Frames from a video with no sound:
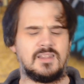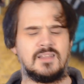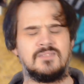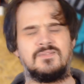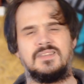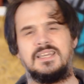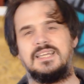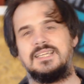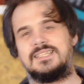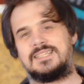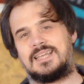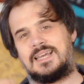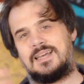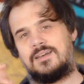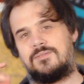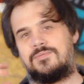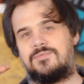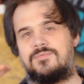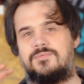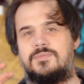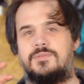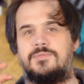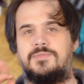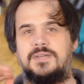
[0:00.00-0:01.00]
these
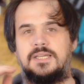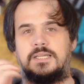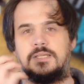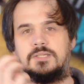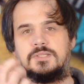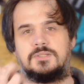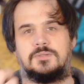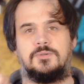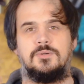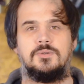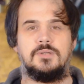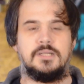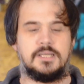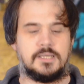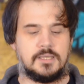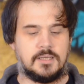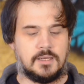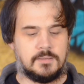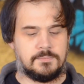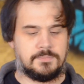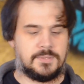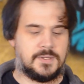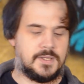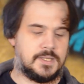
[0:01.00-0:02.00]
have the fingers all
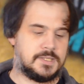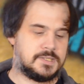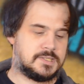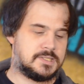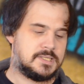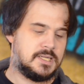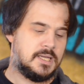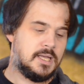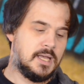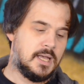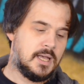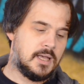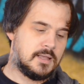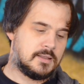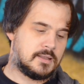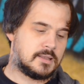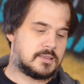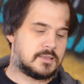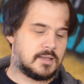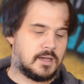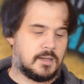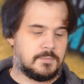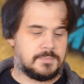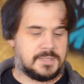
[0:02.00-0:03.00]
encompassed, the
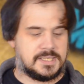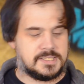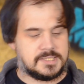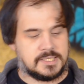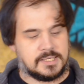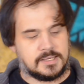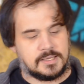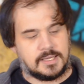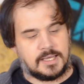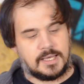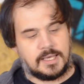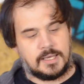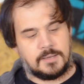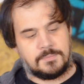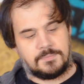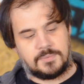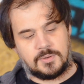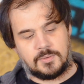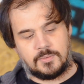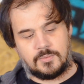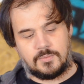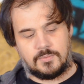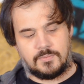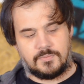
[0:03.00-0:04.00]
thumb is in there,
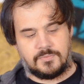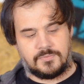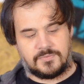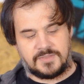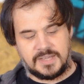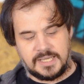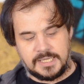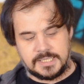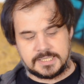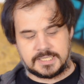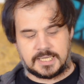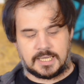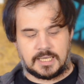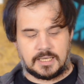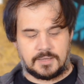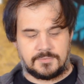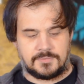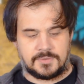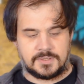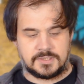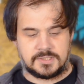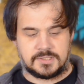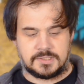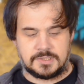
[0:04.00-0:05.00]
but these
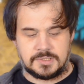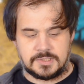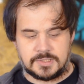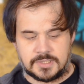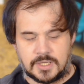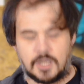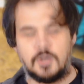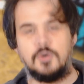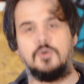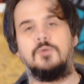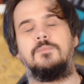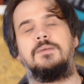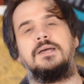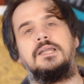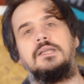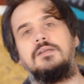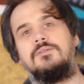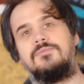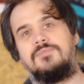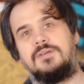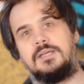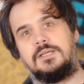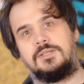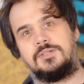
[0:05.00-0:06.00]
have so many
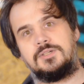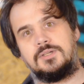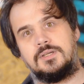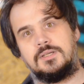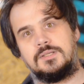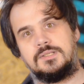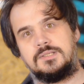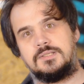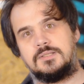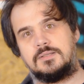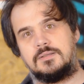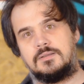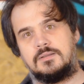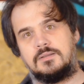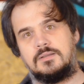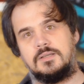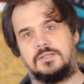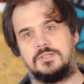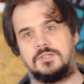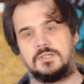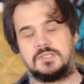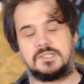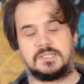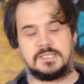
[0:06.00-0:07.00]
features
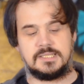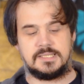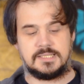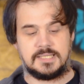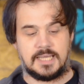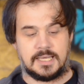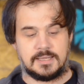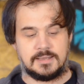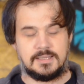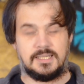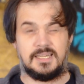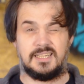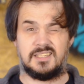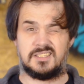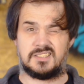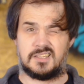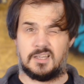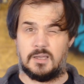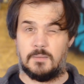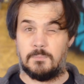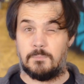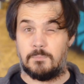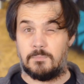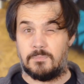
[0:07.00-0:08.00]
that just set these
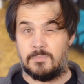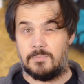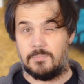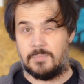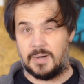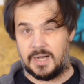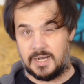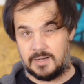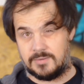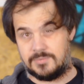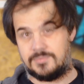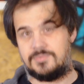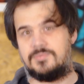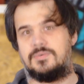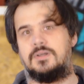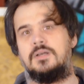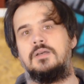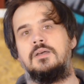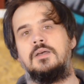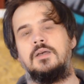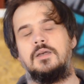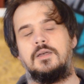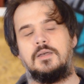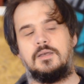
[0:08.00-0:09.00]
above
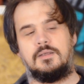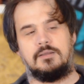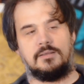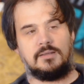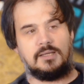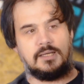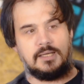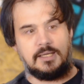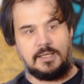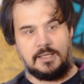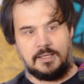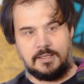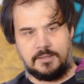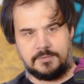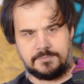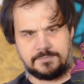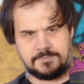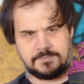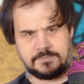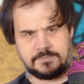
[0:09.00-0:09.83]
the